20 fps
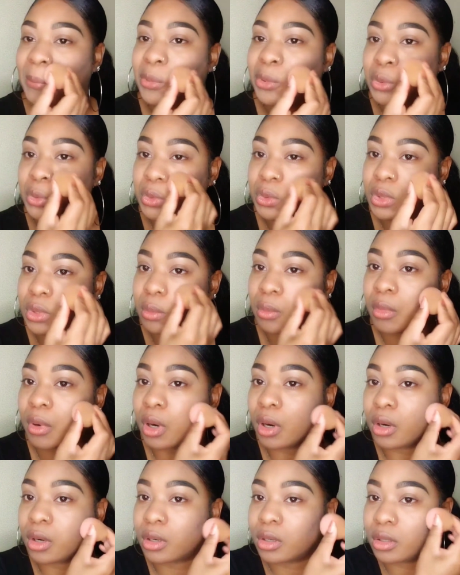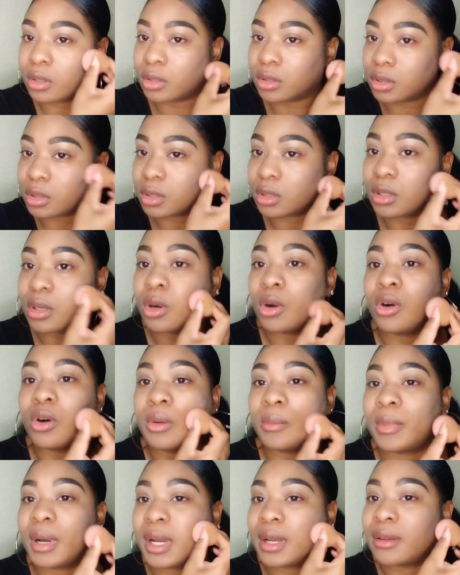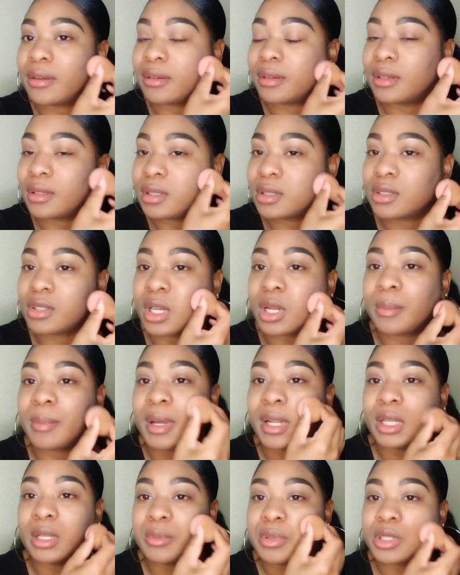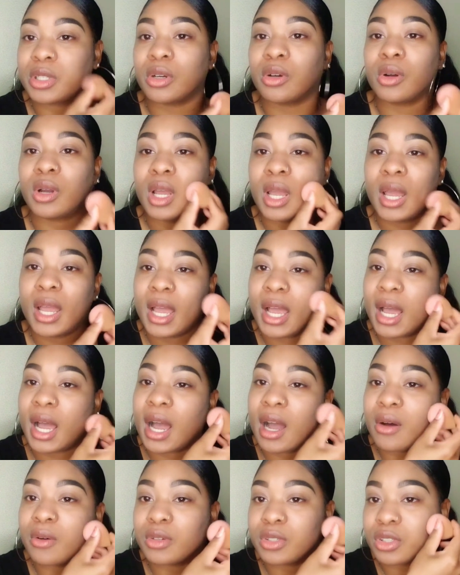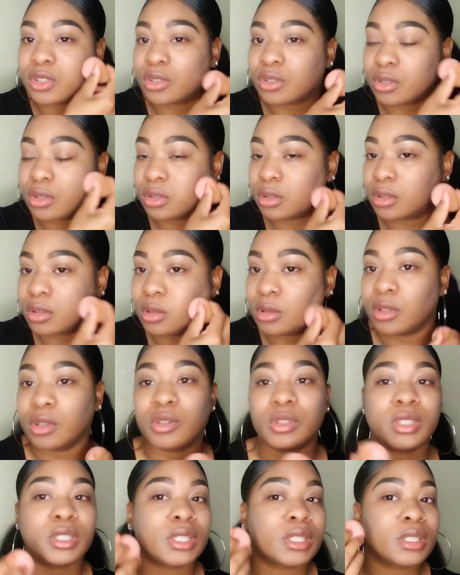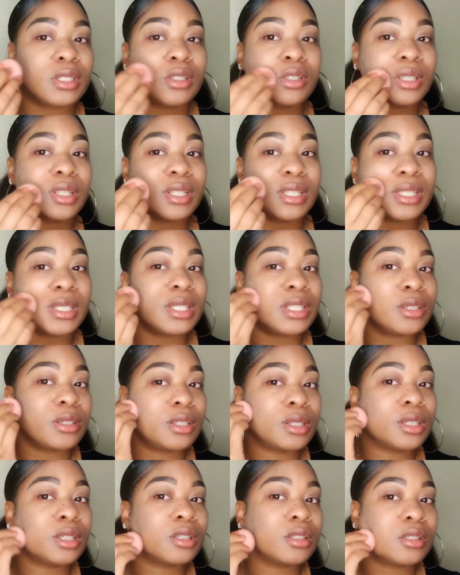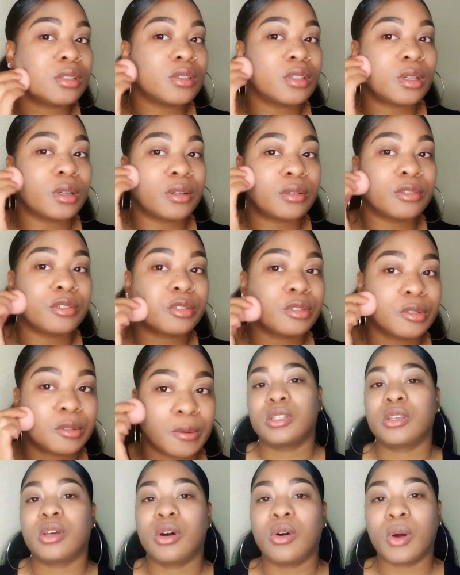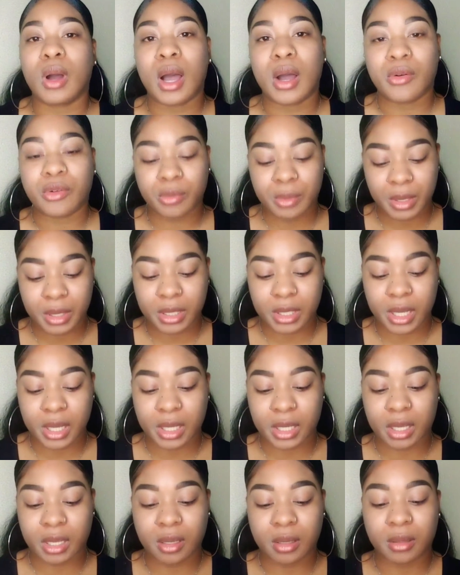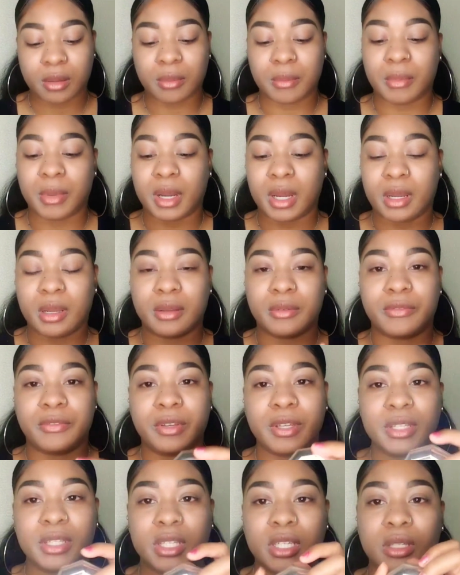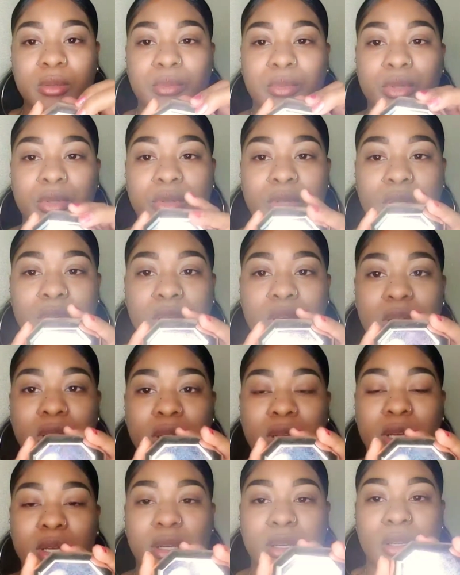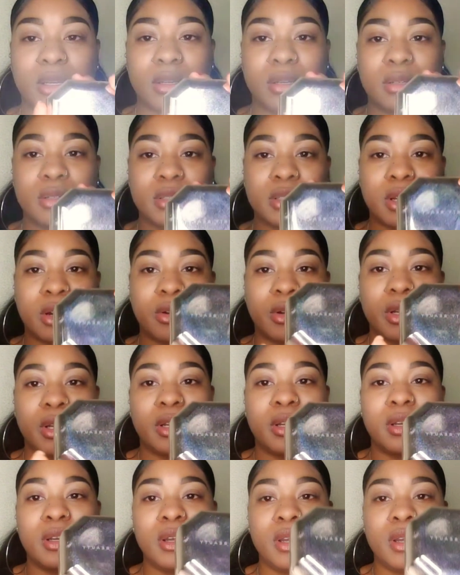bruise mark on my side of my lip. So I was, you know, to conceal it and stuff. So I will be taking my Fenty Beauty, sorry,